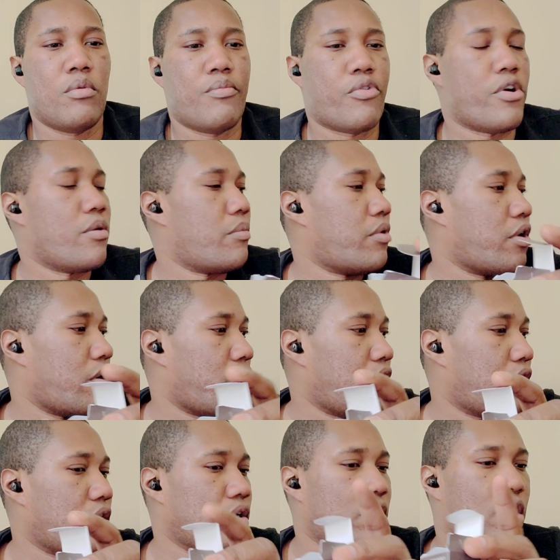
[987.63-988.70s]

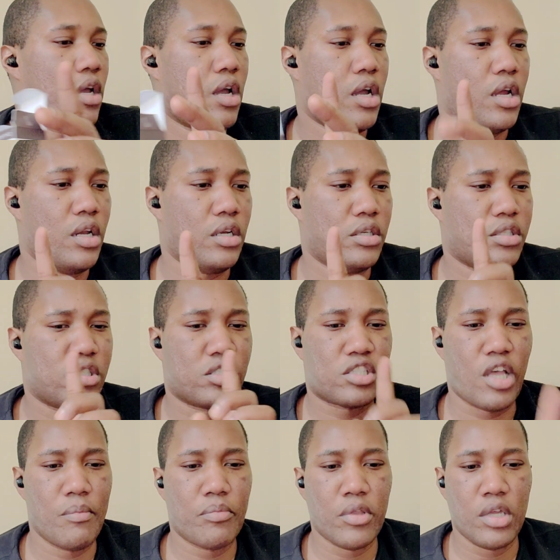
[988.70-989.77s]
Primera, and
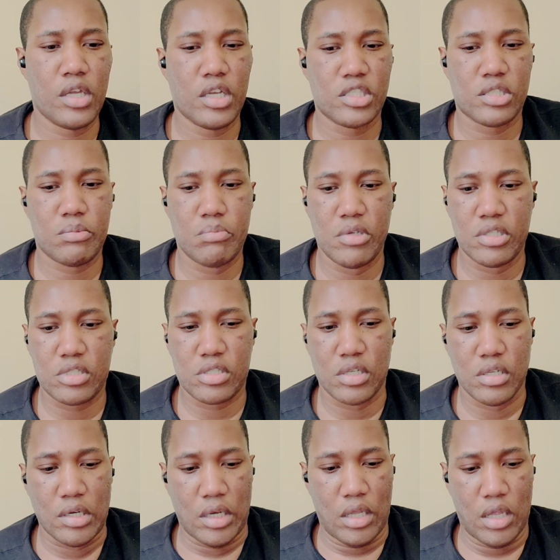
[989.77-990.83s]
something is
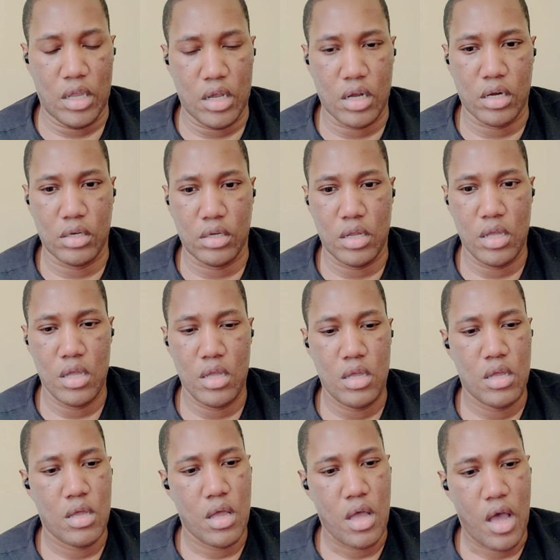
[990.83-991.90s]
missing here.
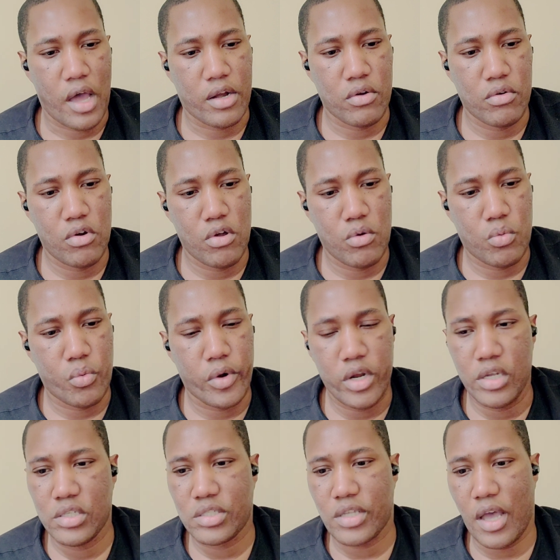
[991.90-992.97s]
I don't know
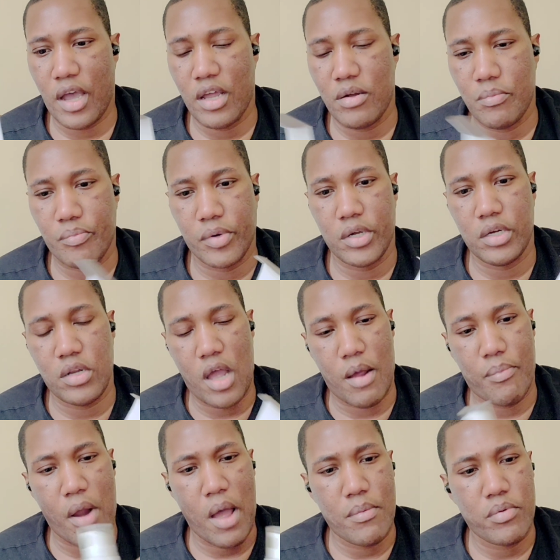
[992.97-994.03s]
where is that, but I
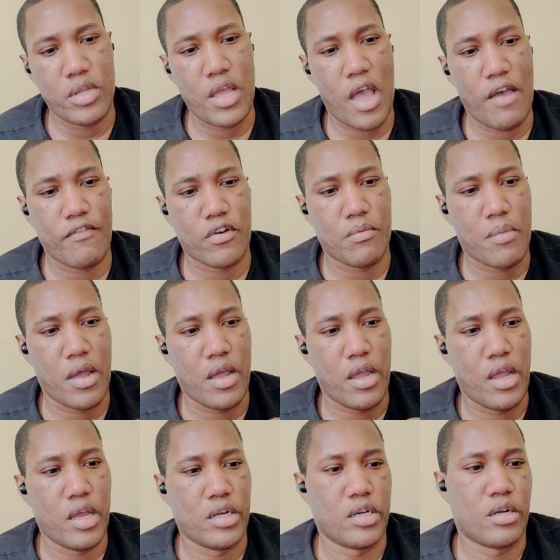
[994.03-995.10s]
probably have it in my
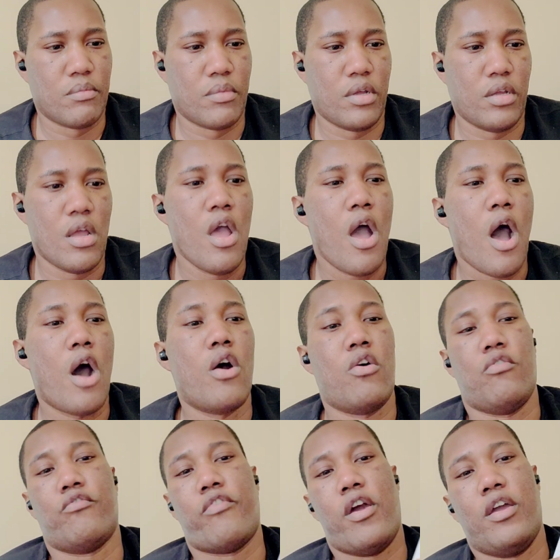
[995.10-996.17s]
hand, and I'm like,
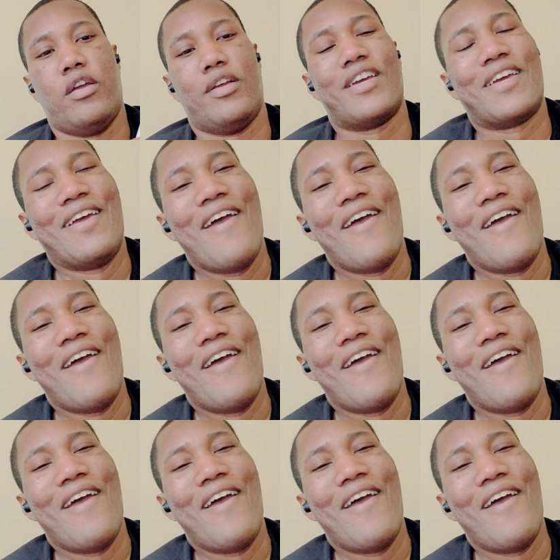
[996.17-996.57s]
oh, right.